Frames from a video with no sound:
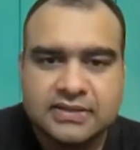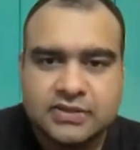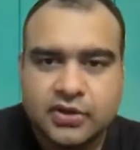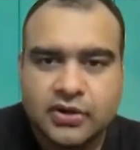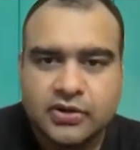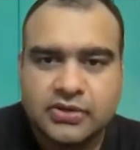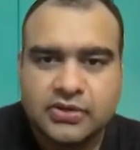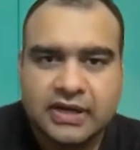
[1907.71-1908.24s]

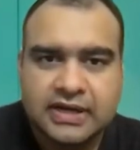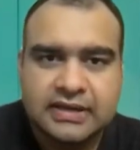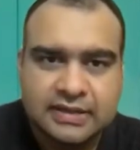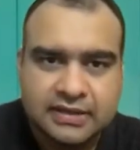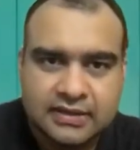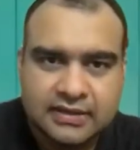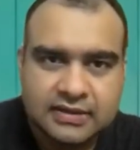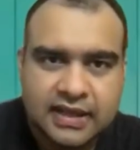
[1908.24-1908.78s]
You're really
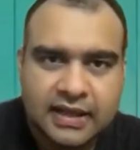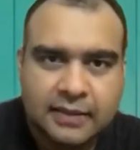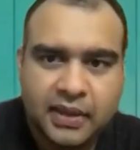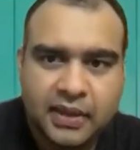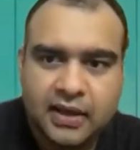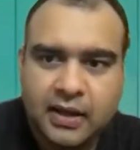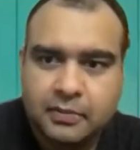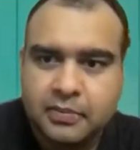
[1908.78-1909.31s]

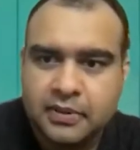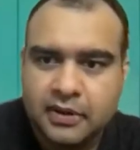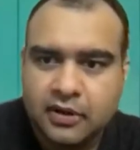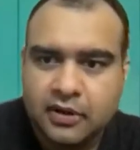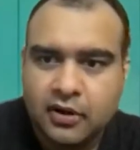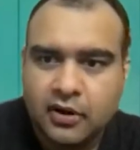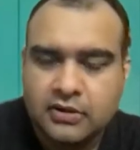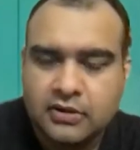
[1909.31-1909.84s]
keeping up
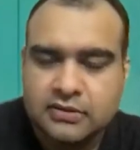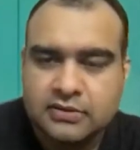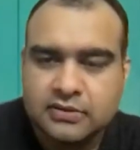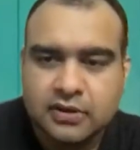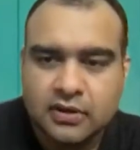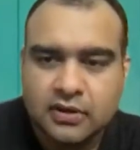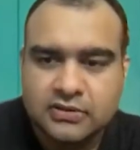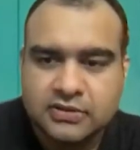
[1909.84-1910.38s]
on
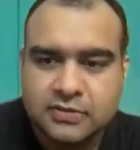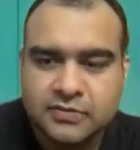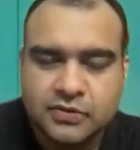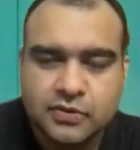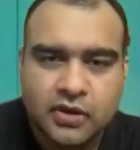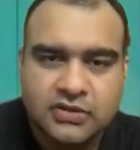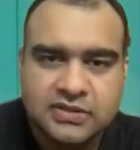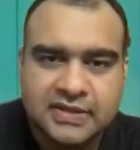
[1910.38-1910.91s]
some of the
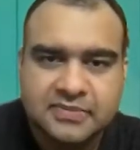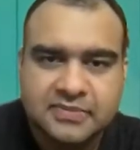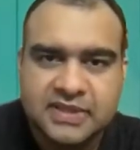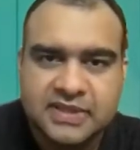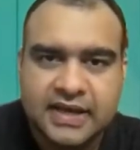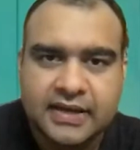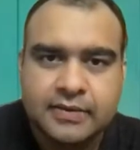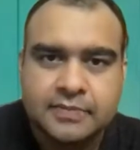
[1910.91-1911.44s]
concepts
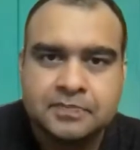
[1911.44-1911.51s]
there.